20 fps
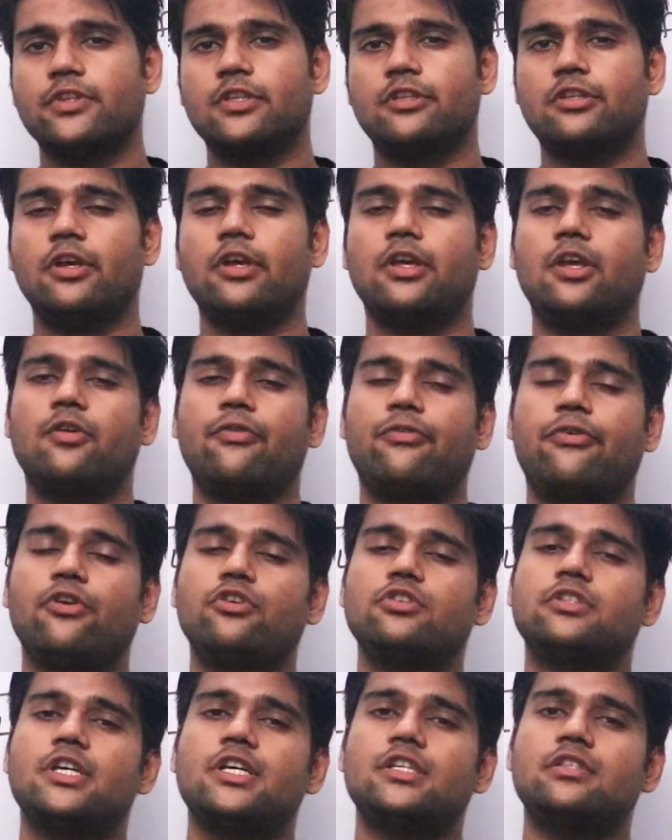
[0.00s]
So if
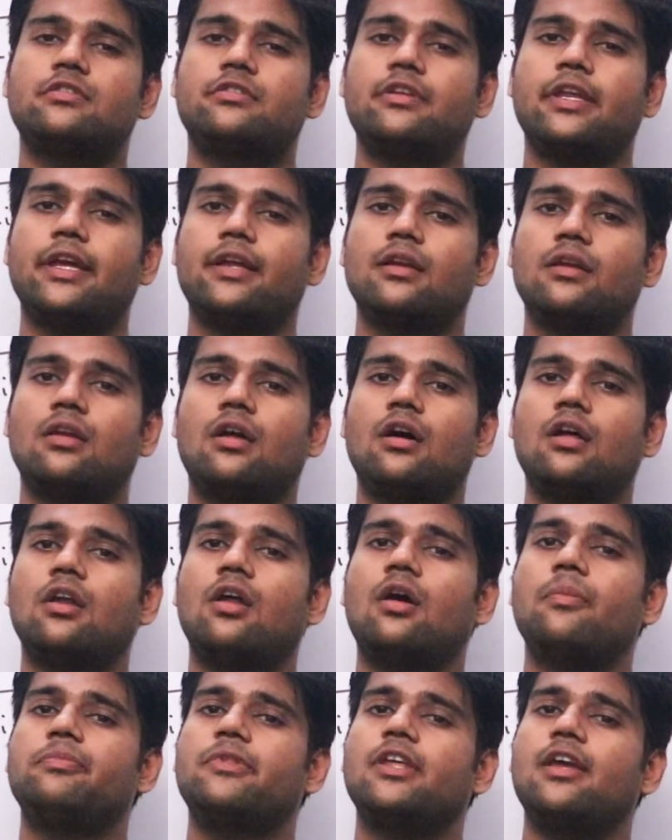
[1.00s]
you just take none
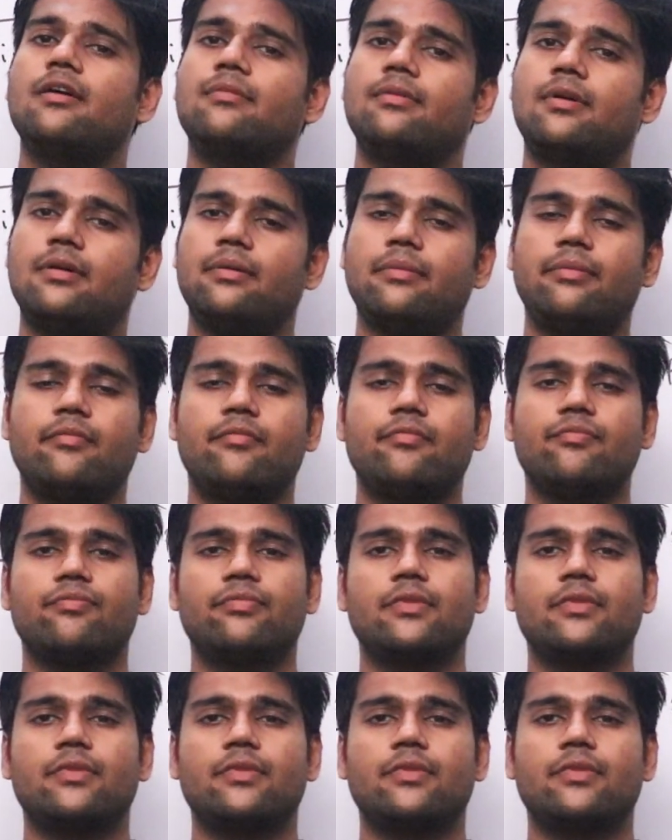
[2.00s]
of the above,